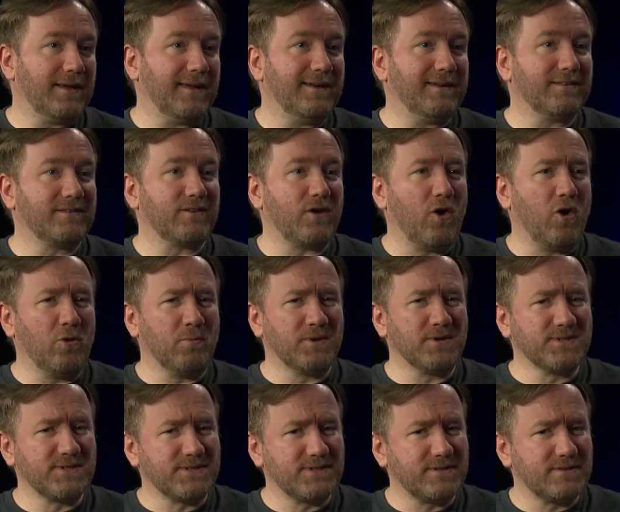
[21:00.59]
And it's
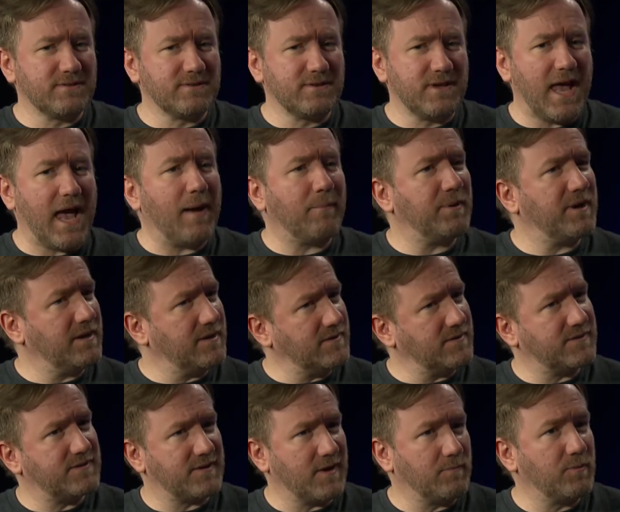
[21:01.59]
almost happening
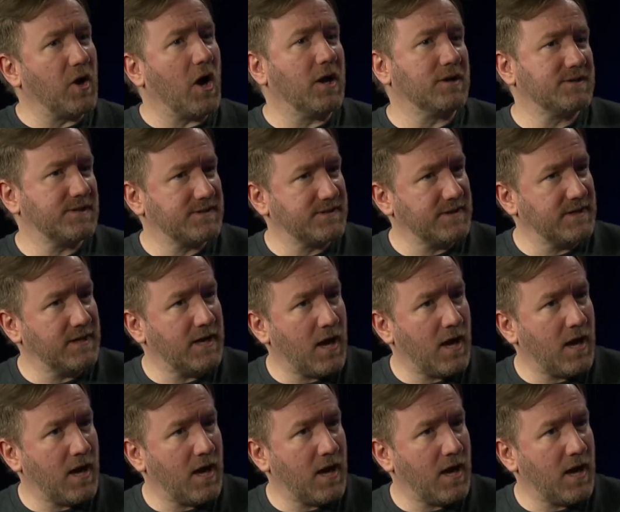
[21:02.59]
subconsciously